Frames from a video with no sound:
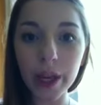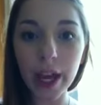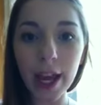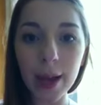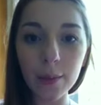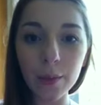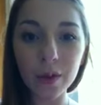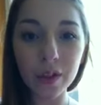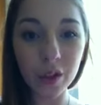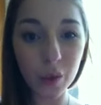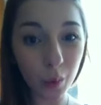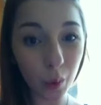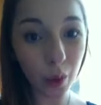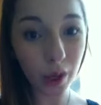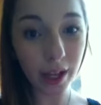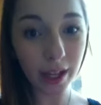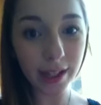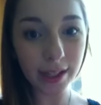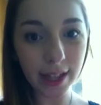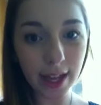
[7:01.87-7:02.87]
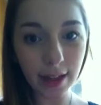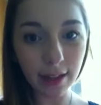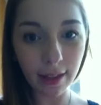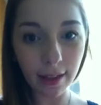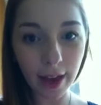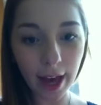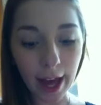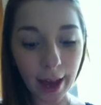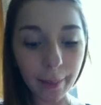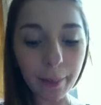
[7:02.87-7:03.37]
game was The Walking Dead, the
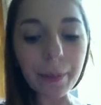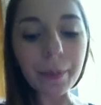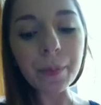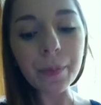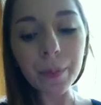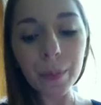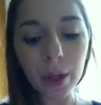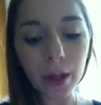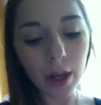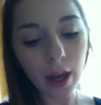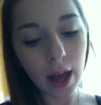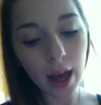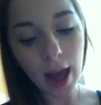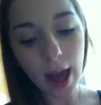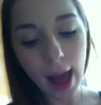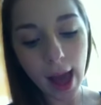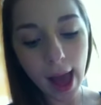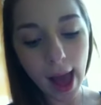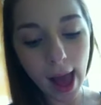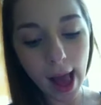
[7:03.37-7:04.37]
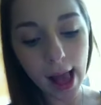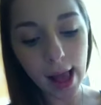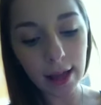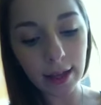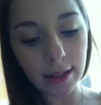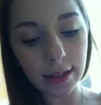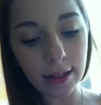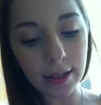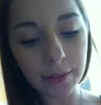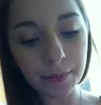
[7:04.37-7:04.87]
game.
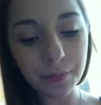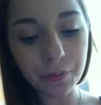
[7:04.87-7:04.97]
And